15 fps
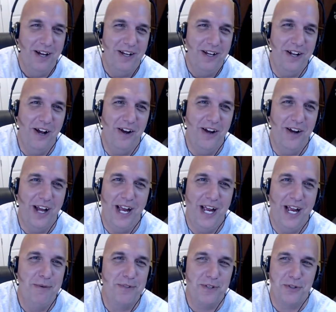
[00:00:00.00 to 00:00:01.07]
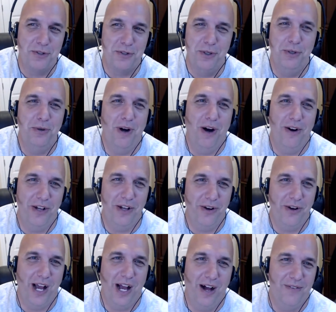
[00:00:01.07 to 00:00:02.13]
you know, he was a true audio
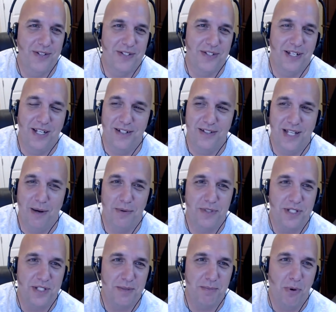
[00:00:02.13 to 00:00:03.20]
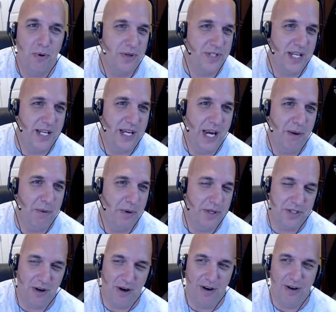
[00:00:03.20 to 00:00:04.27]
guy, obviously, because that was his importance. He didn't care what
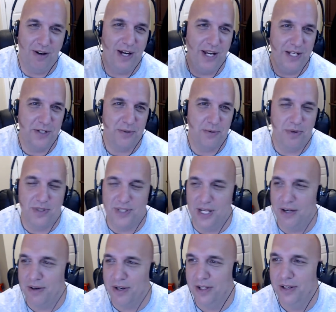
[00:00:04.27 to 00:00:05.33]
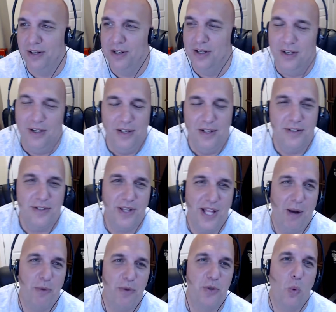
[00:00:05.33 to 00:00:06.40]
his car looked like; he just wanted to sound good. So
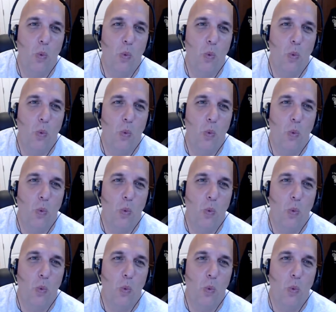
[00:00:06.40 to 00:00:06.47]
that was a